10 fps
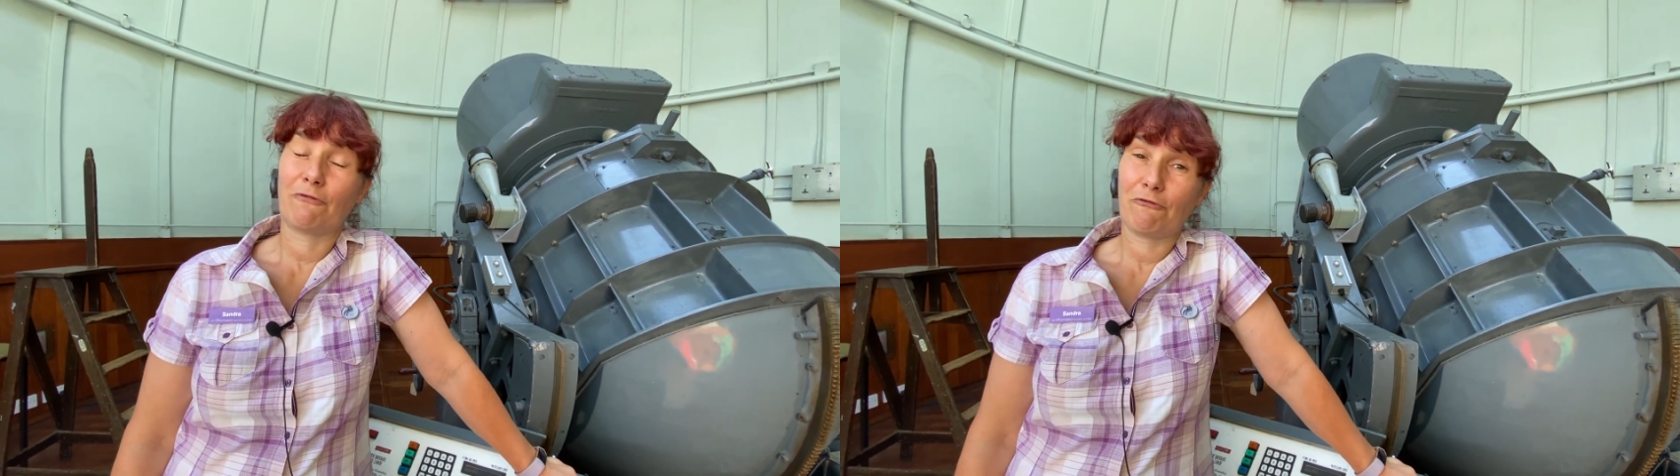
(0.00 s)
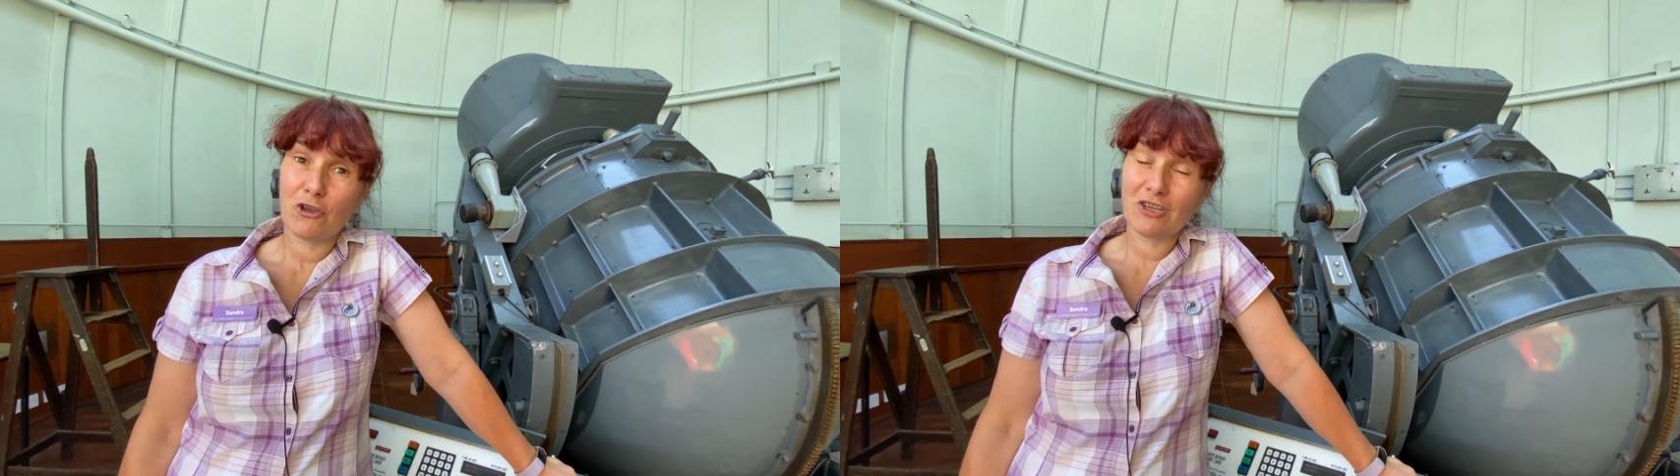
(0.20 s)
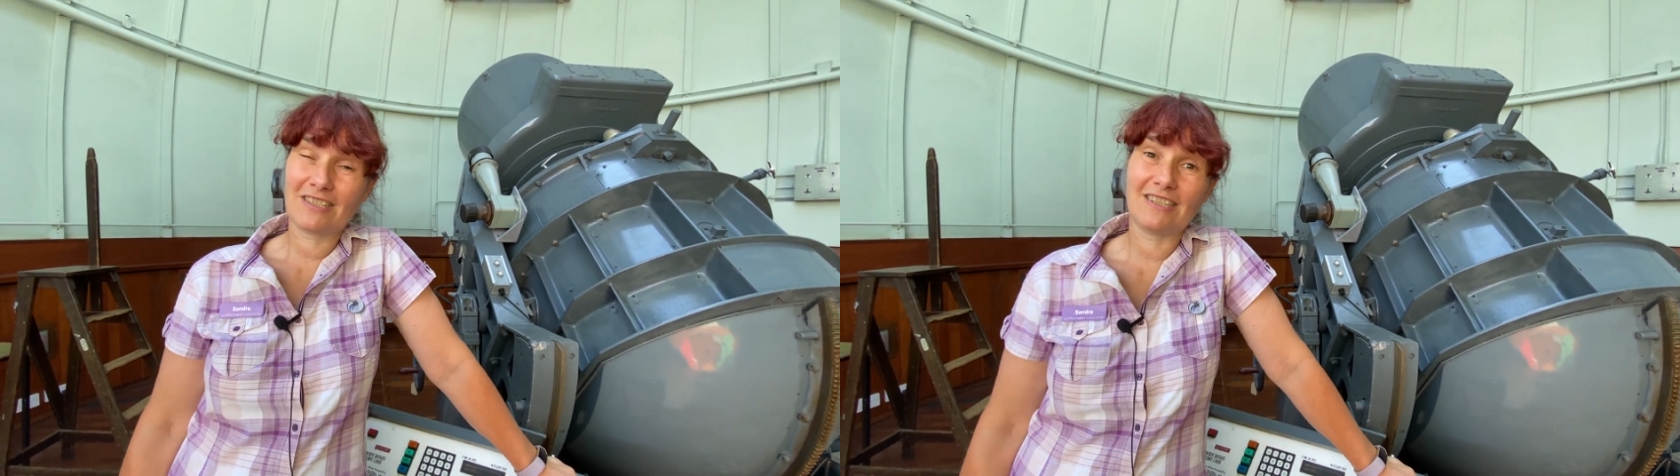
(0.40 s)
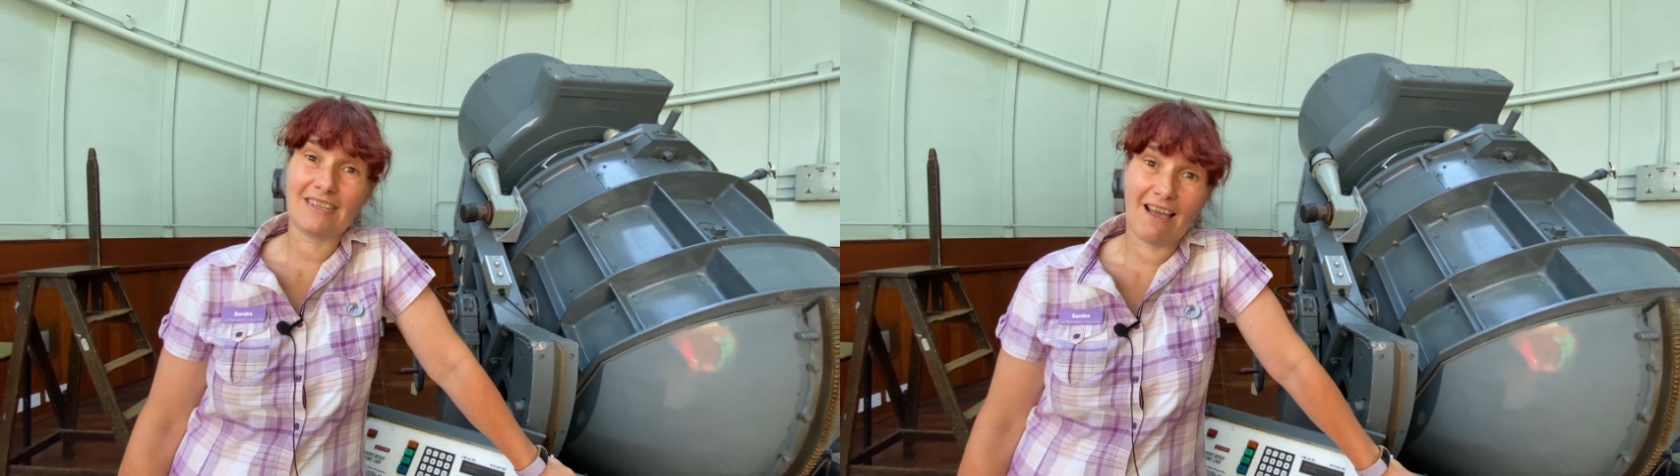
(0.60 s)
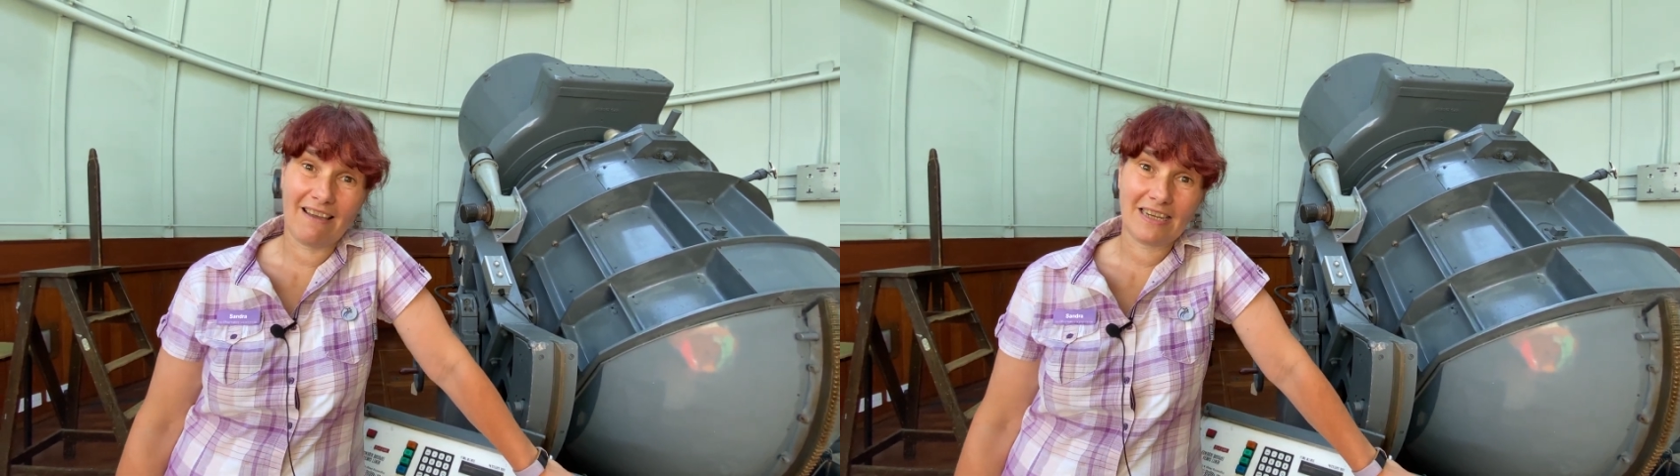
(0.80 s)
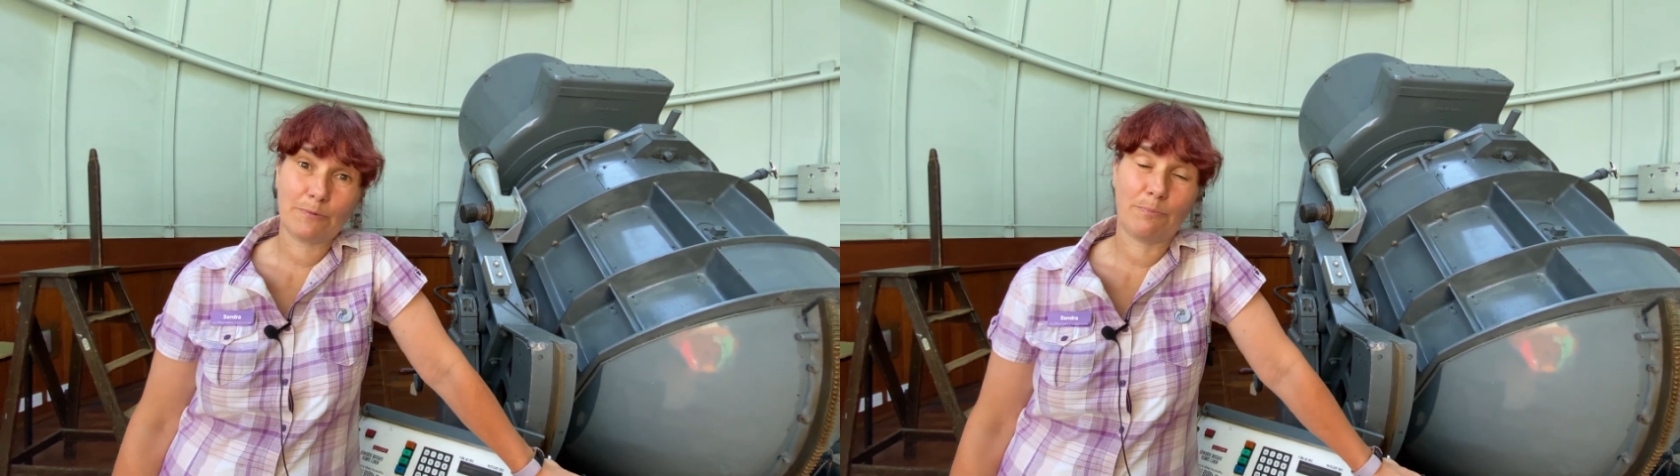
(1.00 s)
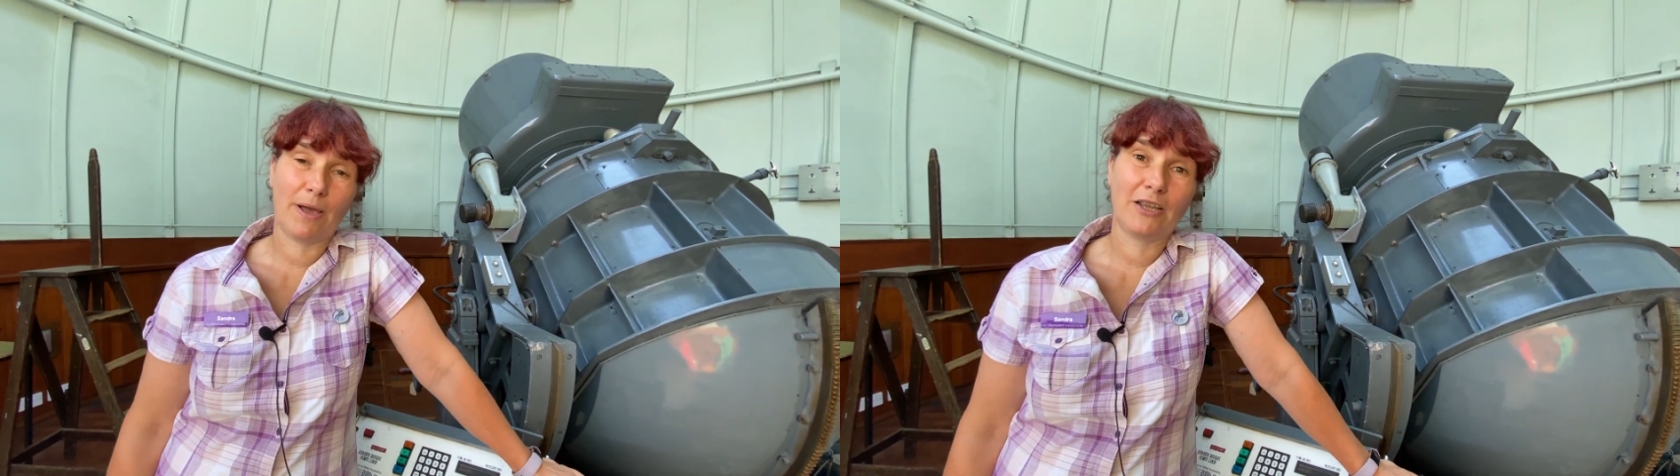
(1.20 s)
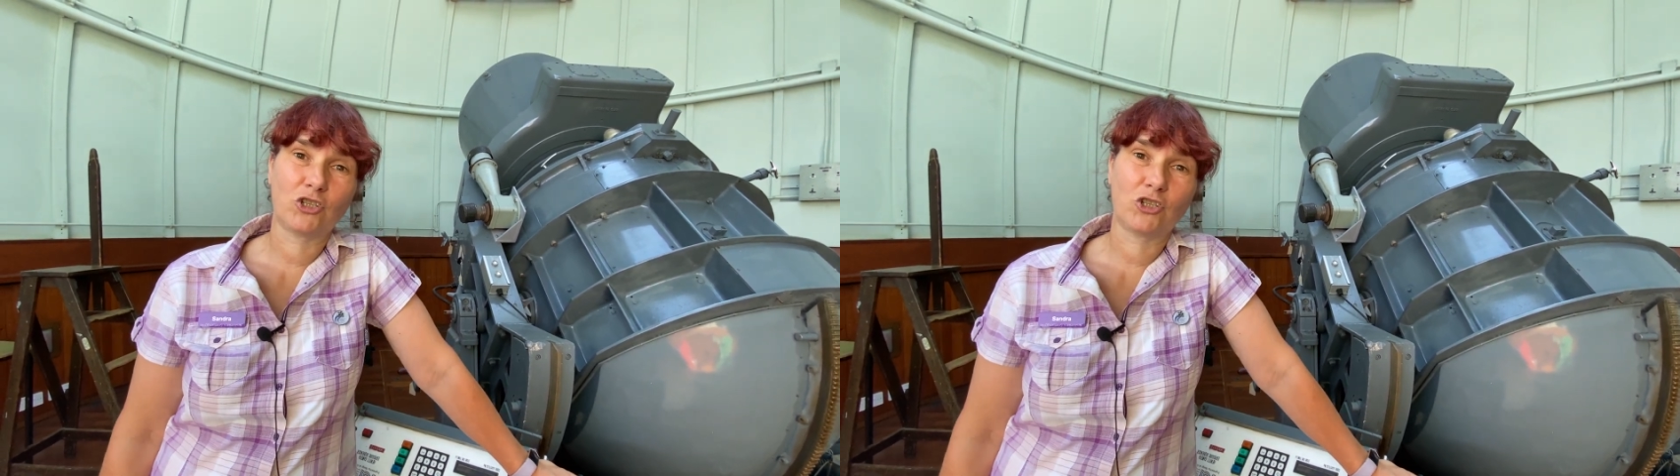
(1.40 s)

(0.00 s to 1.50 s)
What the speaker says: first designed by